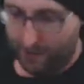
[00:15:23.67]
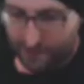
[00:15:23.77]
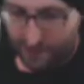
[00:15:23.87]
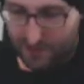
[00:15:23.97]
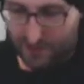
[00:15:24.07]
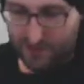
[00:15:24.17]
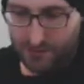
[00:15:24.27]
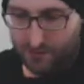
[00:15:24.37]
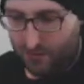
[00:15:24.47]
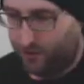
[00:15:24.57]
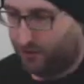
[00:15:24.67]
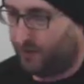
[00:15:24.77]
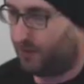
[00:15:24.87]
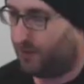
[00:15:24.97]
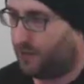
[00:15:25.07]
don't even think this
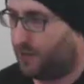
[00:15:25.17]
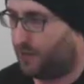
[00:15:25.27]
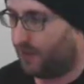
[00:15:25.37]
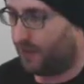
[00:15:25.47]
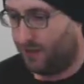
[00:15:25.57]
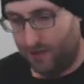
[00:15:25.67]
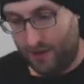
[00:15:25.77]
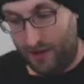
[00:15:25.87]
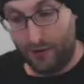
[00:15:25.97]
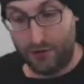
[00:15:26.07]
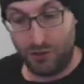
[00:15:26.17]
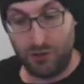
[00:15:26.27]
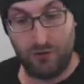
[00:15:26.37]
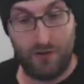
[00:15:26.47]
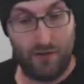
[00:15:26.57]
one, I ordered
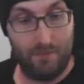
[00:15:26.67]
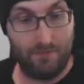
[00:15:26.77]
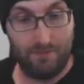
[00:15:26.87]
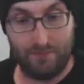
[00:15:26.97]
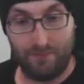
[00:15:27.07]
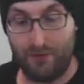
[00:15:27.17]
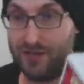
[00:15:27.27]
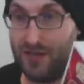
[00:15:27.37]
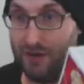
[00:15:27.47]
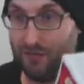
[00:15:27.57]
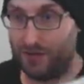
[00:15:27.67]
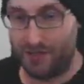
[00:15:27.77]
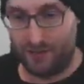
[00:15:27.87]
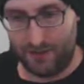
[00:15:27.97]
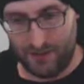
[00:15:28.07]
two of them for the same
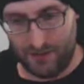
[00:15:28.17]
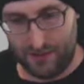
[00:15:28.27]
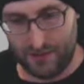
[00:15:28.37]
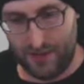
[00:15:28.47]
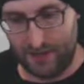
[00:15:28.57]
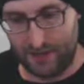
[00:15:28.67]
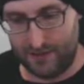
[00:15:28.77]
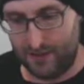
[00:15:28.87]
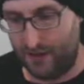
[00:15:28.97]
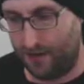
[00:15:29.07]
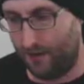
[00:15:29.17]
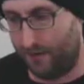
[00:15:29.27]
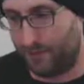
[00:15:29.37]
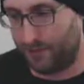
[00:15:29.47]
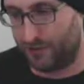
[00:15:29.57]
reason, is that I wanted
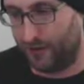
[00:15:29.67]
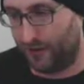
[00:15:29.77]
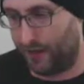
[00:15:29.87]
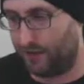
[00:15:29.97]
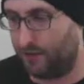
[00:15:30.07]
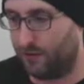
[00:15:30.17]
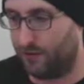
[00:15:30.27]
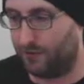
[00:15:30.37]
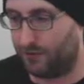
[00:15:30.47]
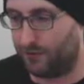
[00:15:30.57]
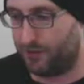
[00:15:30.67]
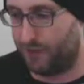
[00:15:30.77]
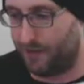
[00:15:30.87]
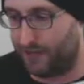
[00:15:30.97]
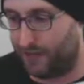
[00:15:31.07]
to make sure I got a, you know, increase
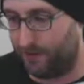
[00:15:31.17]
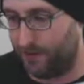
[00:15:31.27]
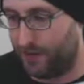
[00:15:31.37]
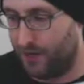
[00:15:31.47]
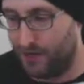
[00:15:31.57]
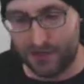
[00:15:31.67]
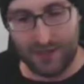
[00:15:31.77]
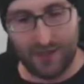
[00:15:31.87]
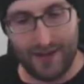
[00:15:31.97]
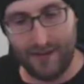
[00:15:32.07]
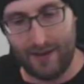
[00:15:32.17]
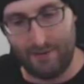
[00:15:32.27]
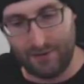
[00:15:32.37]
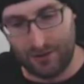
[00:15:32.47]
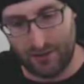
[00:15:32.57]
my odds of getting one. Slight
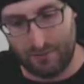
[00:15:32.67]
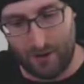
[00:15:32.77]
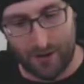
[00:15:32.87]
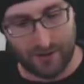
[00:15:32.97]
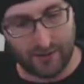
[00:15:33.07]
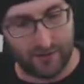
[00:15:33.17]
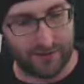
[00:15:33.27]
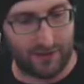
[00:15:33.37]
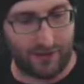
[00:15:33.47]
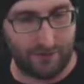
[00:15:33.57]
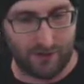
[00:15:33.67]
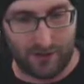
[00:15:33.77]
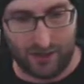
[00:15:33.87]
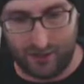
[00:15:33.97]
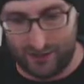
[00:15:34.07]
damage on the box. It looks like that was
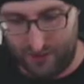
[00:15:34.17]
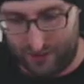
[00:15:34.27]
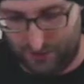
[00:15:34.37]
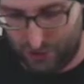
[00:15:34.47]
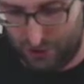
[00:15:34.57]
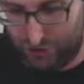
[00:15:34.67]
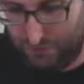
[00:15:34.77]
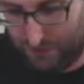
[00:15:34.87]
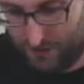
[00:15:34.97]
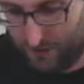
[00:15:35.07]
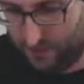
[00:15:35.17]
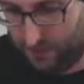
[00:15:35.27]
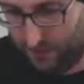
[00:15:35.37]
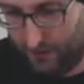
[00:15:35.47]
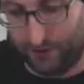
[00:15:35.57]
done in shipping
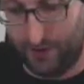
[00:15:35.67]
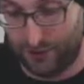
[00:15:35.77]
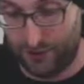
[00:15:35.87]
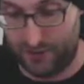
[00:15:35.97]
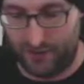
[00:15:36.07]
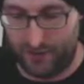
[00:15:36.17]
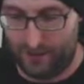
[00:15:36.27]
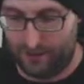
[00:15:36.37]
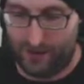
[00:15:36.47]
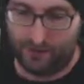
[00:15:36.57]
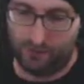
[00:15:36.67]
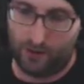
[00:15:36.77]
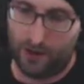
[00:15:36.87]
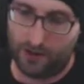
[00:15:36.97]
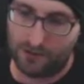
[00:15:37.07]
though, or I should say at the
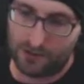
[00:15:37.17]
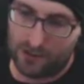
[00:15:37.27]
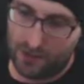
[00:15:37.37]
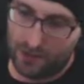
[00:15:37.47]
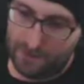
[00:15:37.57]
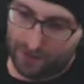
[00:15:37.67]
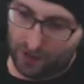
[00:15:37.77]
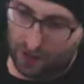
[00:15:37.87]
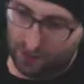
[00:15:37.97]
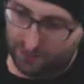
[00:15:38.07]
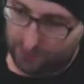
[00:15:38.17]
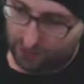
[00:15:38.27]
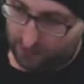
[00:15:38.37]
warehouse, at the Funko